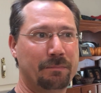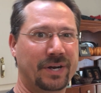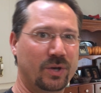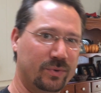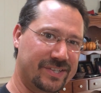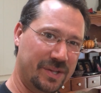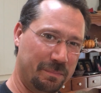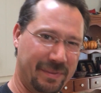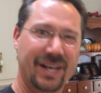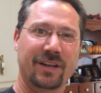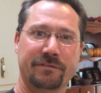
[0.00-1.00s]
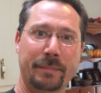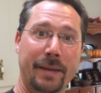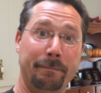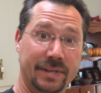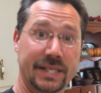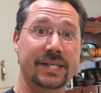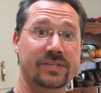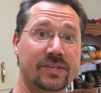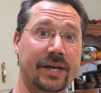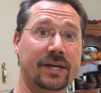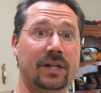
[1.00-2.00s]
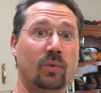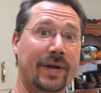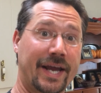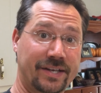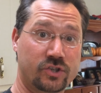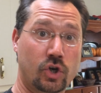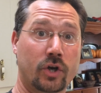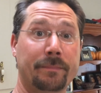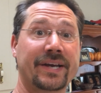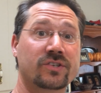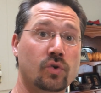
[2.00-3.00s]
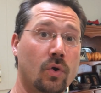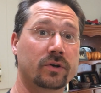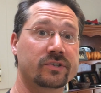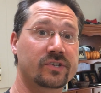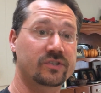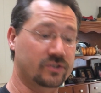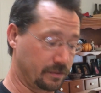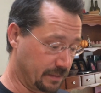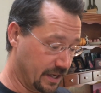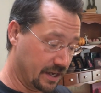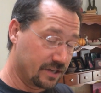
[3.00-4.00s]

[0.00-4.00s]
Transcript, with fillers: but it was in the middle of my billing cycle when I started my solar system.